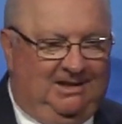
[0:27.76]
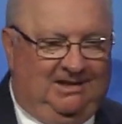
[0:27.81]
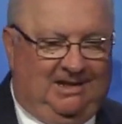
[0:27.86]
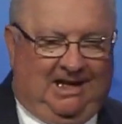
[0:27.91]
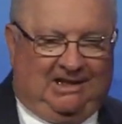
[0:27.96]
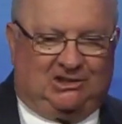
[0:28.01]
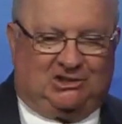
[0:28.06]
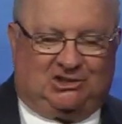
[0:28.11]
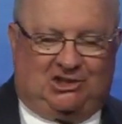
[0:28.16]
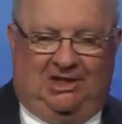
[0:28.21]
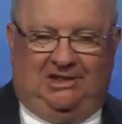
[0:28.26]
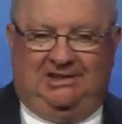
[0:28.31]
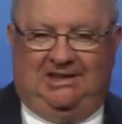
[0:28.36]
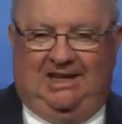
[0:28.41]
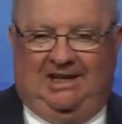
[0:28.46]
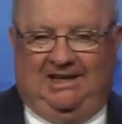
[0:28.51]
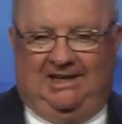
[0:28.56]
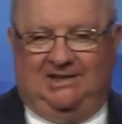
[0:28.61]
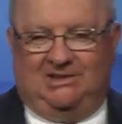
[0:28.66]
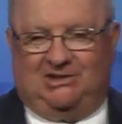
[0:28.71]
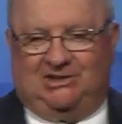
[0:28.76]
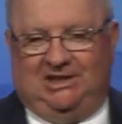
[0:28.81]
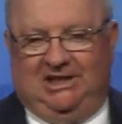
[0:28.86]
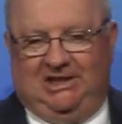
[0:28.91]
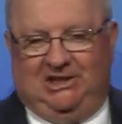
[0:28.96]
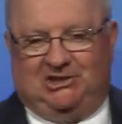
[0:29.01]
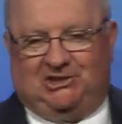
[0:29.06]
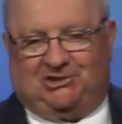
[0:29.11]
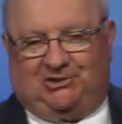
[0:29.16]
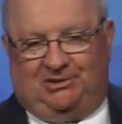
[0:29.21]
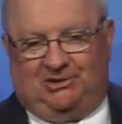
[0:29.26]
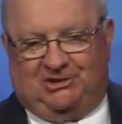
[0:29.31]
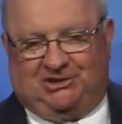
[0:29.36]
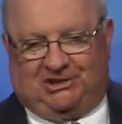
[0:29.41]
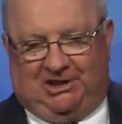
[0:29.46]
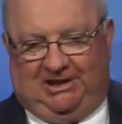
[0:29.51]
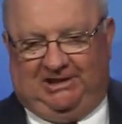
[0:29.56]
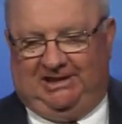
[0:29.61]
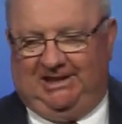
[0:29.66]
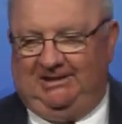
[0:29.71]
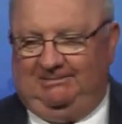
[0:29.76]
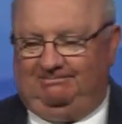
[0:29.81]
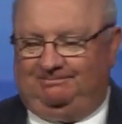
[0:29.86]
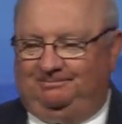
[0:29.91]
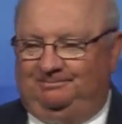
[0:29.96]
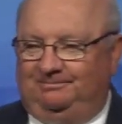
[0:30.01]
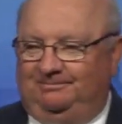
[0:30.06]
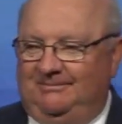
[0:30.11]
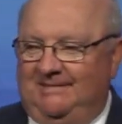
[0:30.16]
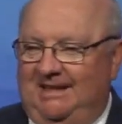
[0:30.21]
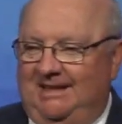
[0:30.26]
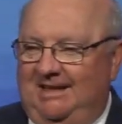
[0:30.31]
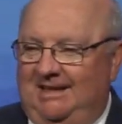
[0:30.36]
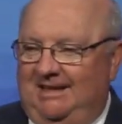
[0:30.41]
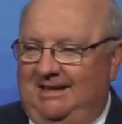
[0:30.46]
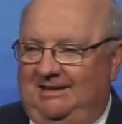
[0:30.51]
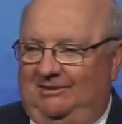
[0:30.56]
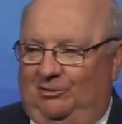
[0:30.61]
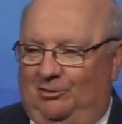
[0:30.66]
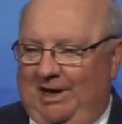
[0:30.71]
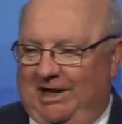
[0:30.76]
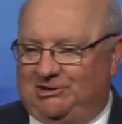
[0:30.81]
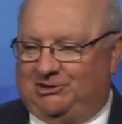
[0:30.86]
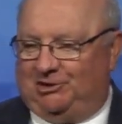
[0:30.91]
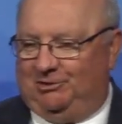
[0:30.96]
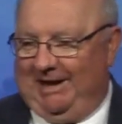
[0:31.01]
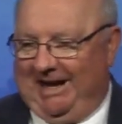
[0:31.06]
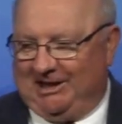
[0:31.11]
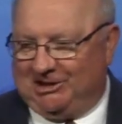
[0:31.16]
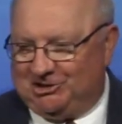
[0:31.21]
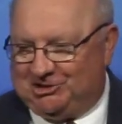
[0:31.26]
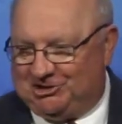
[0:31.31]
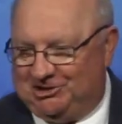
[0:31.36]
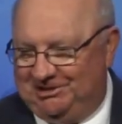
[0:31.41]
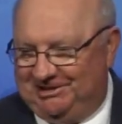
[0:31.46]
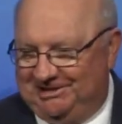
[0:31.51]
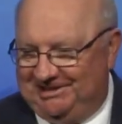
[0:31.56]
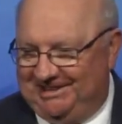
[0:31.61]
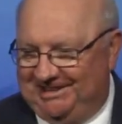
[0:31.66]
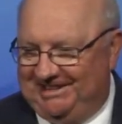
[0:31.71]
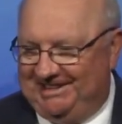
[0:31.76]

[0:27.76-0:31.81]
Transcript: Next Sunday is Easter Sunday, Resurrection